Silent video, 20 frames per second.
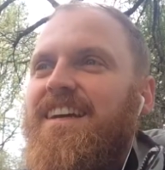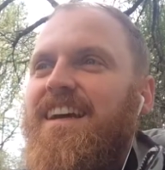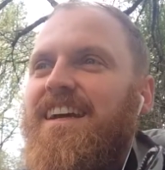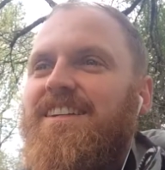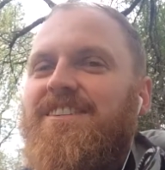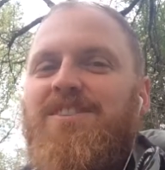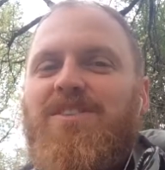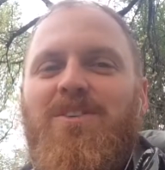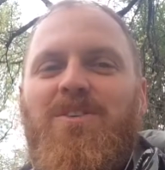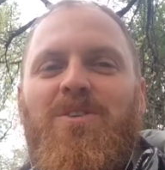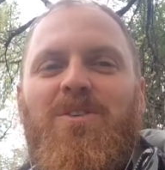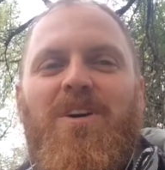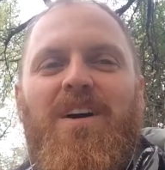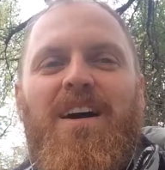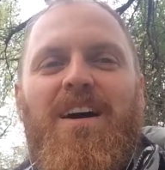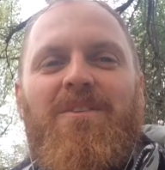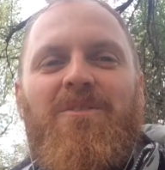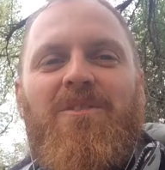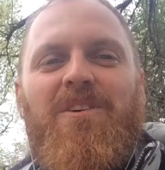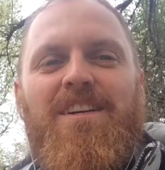And so
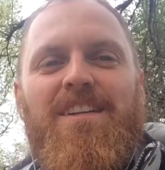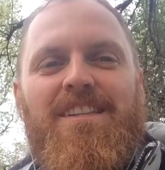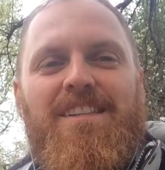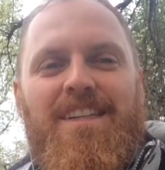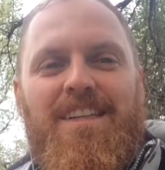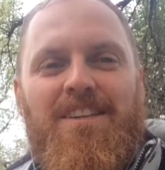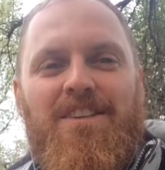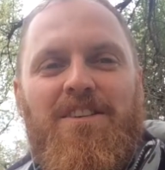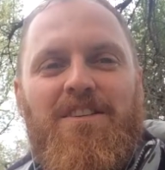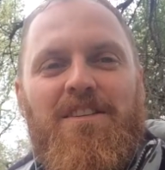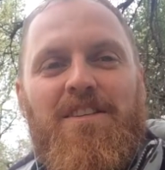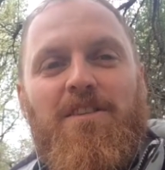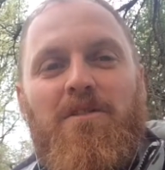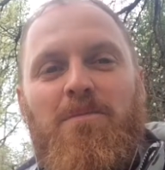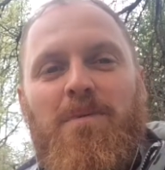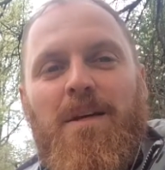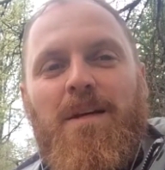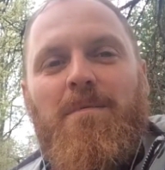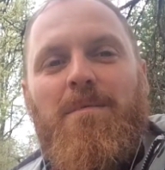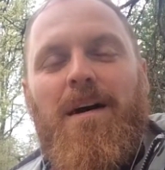I wanted to tell you a
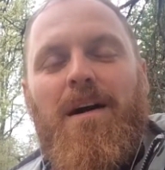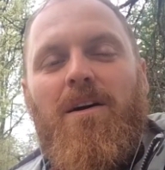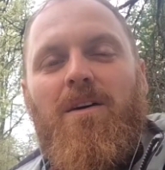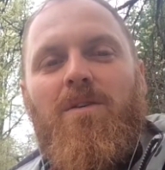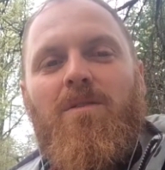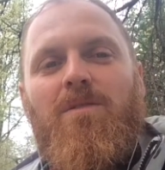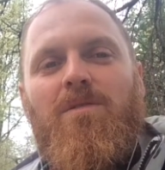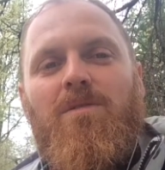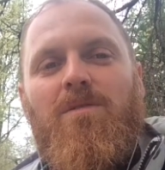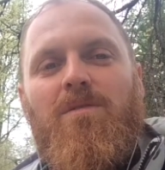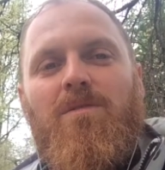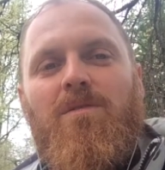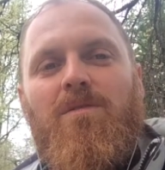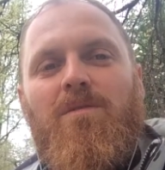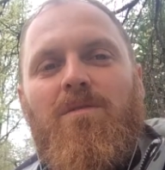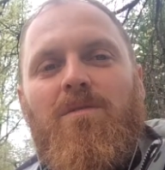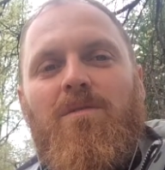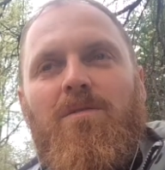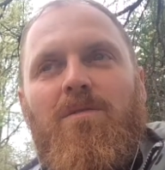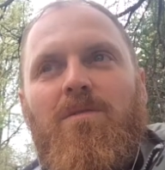little bit about
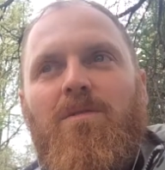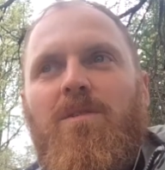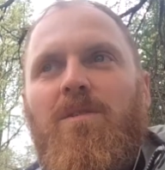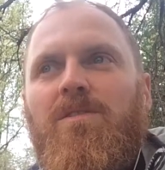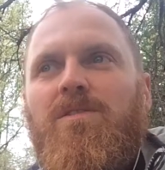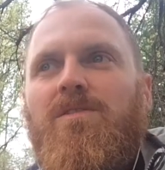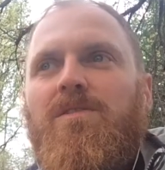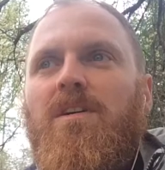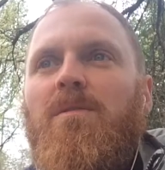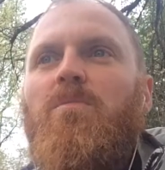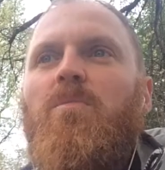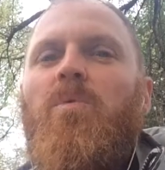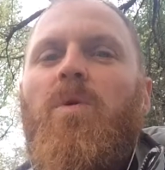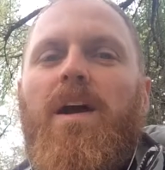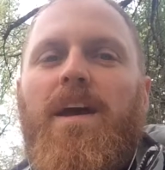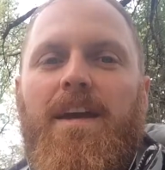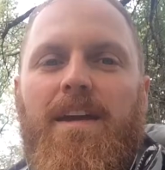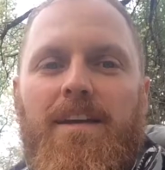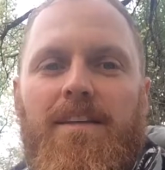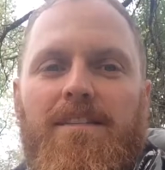some
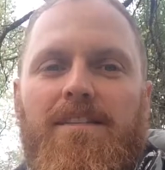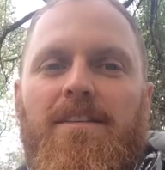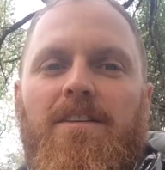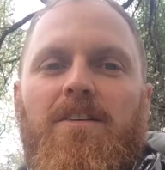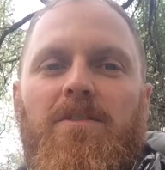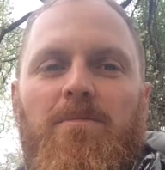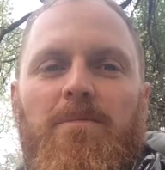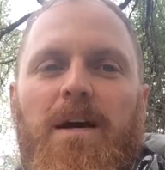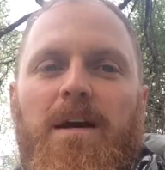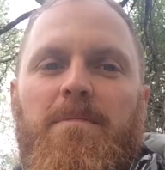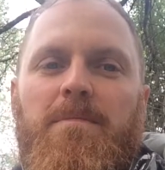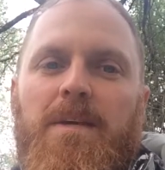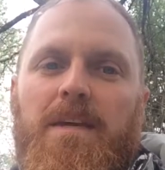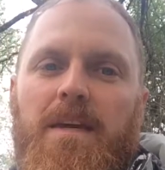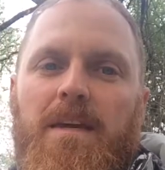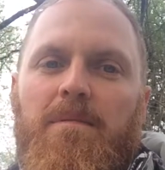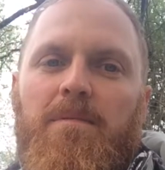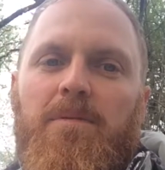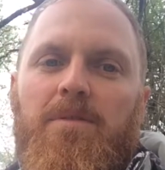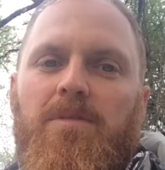ways that you might
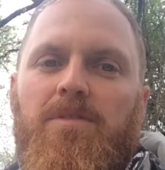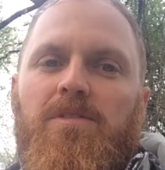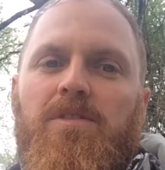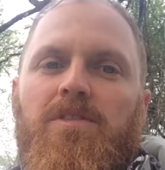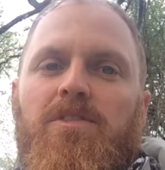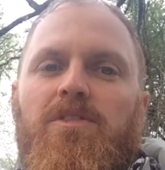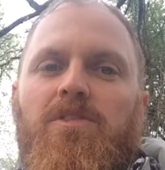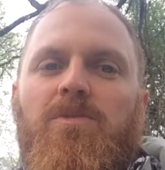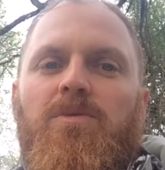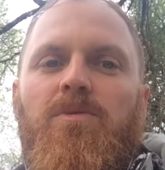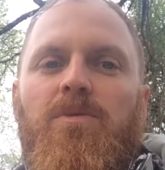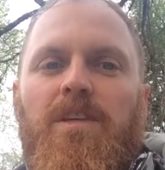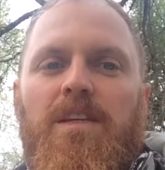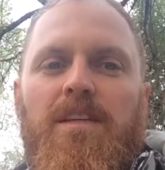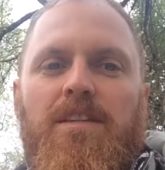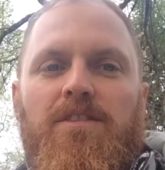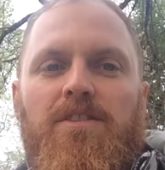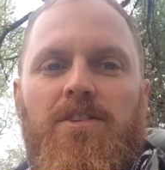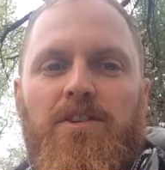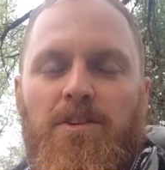be able to tune
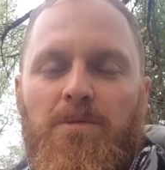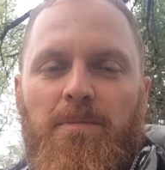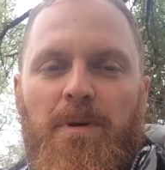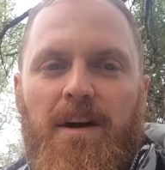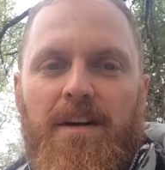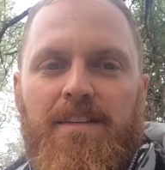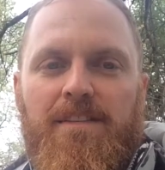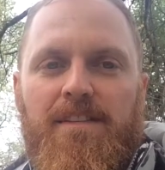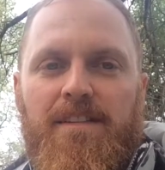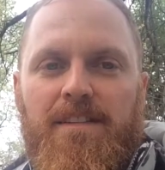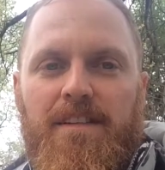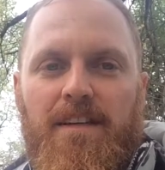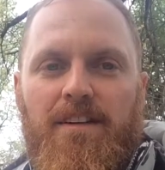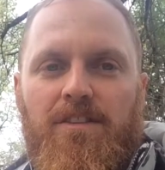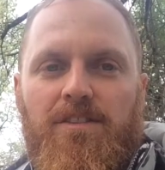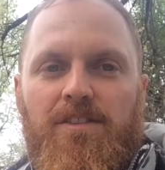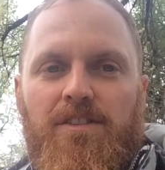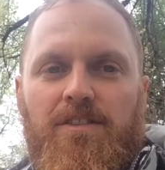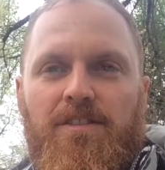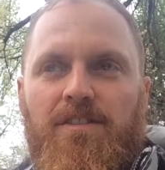into your body's
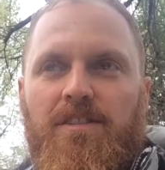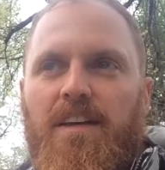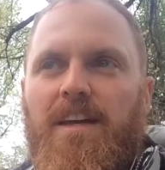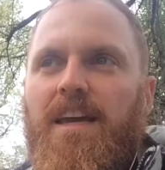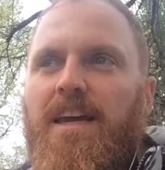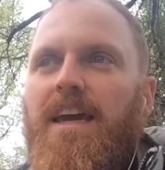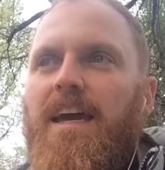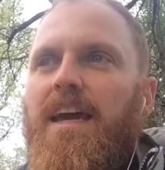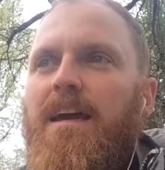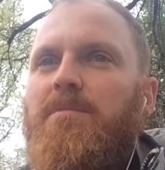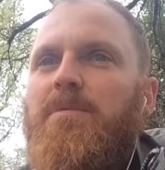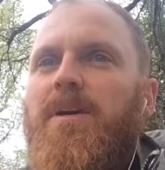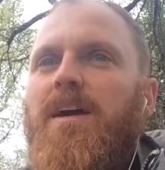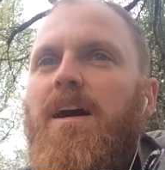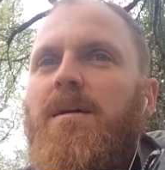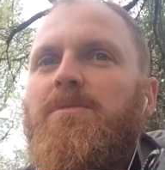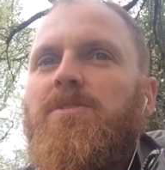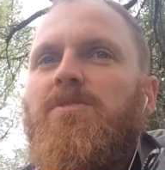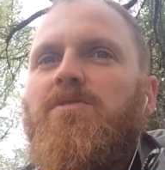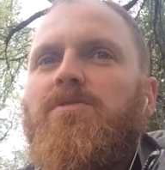intelligence, and
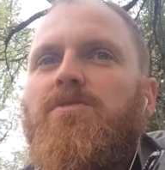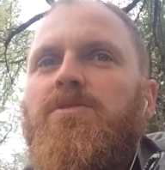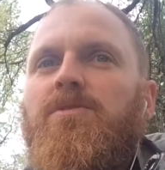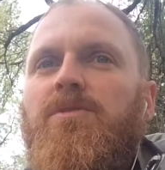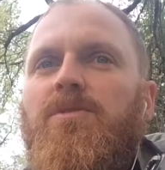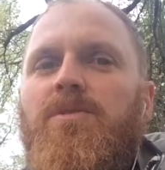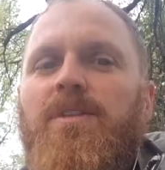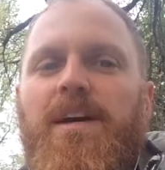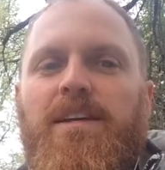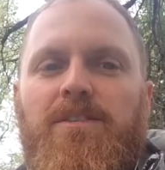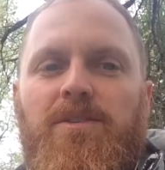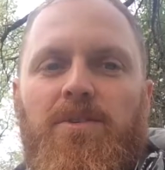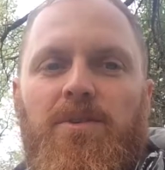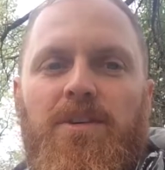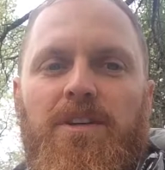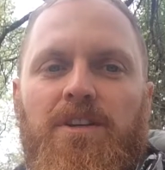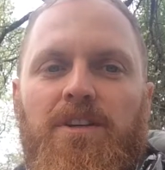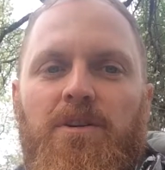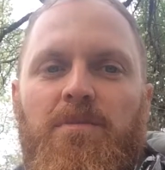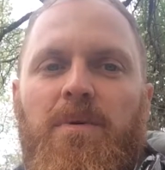perhaps through that
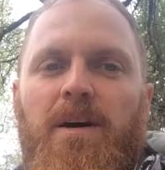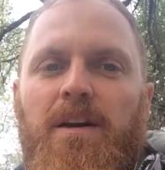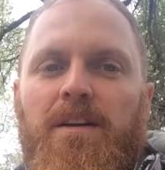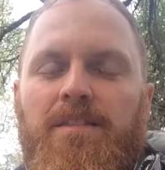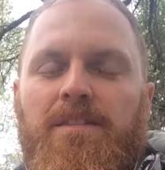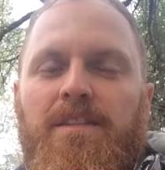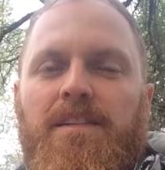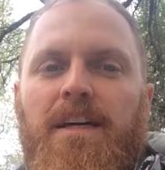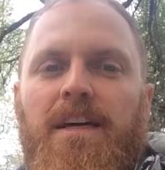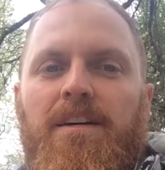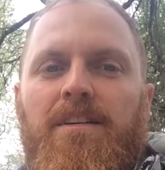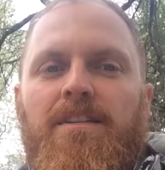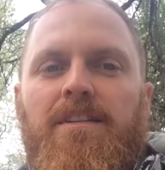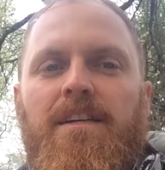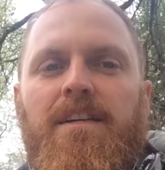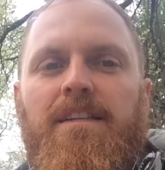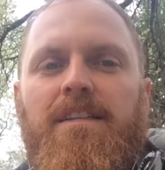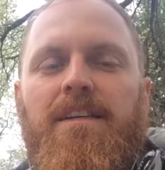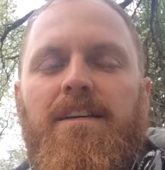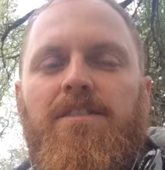tuning into your body's
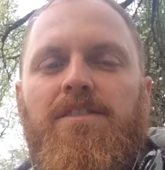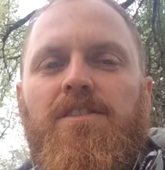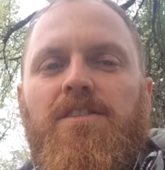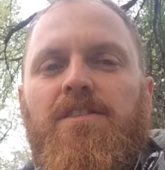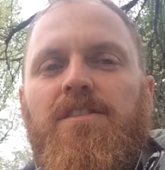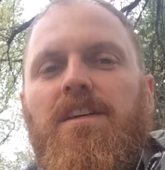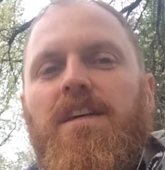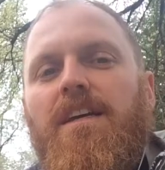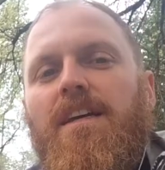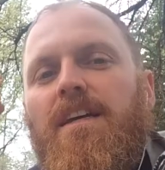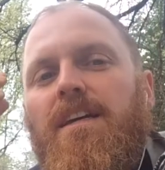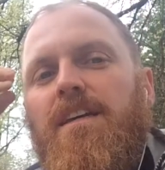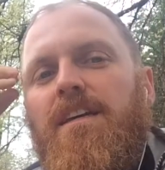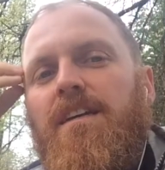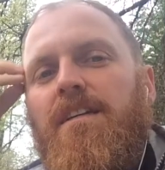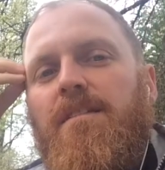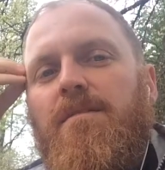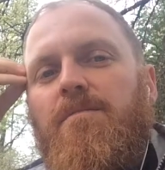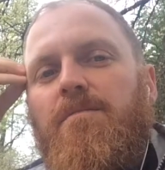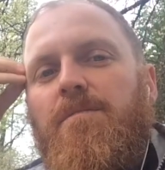intelligence,
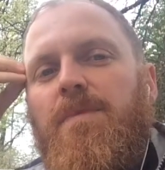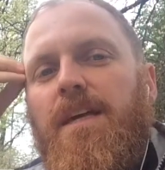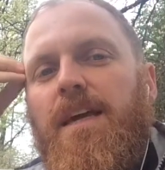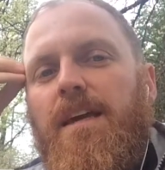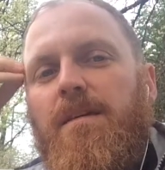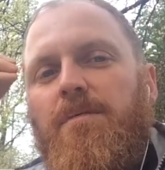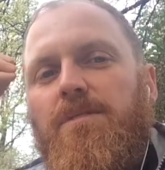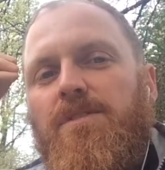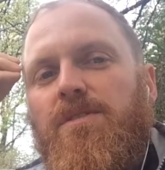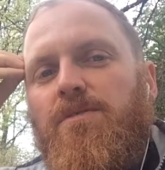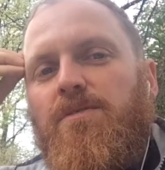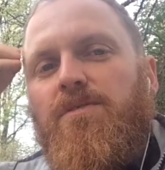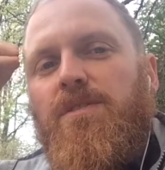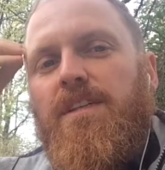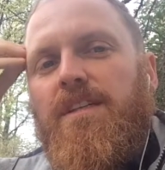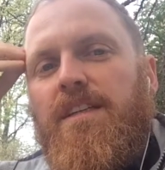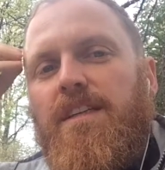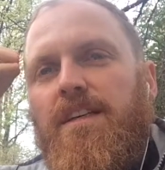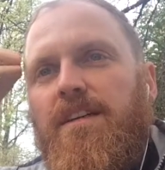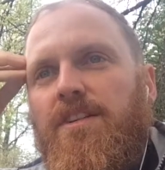be able to
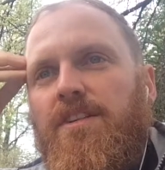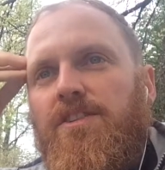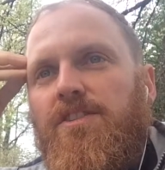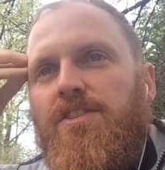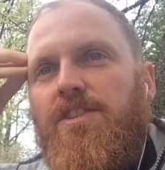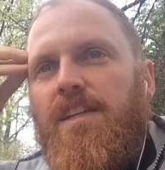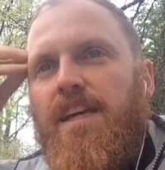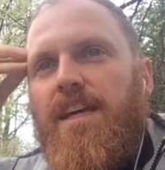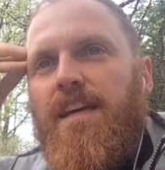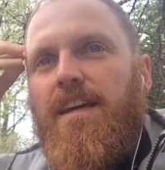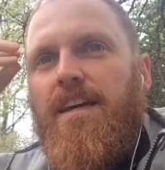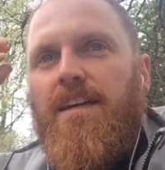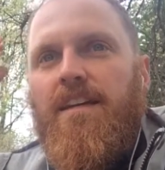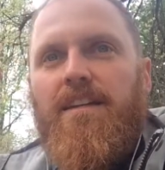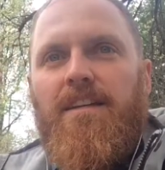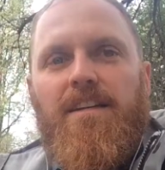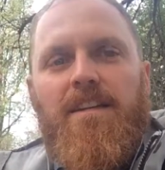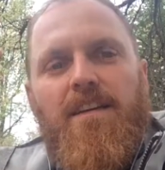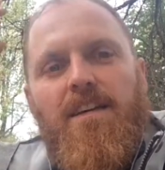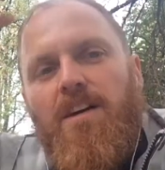really
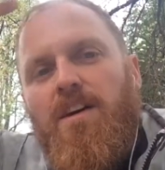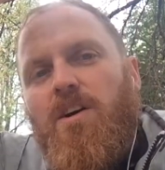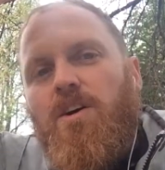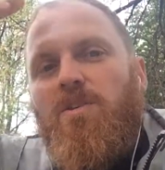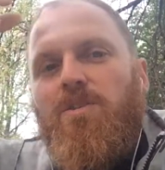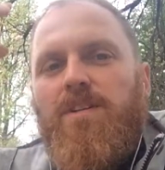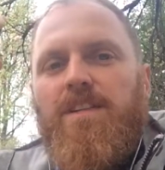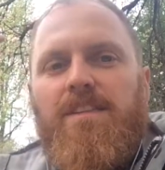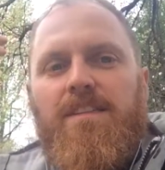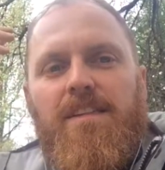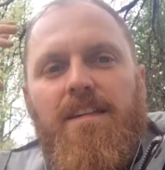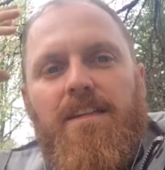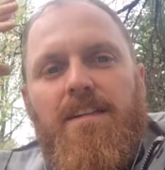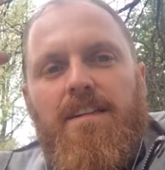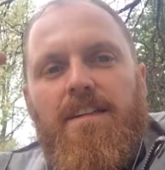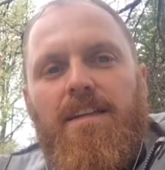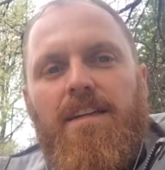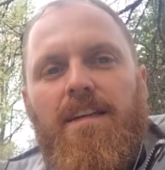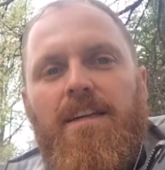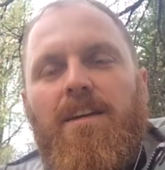understand
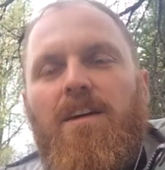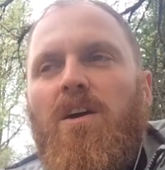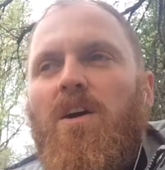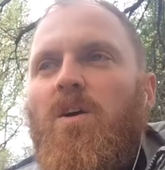holistically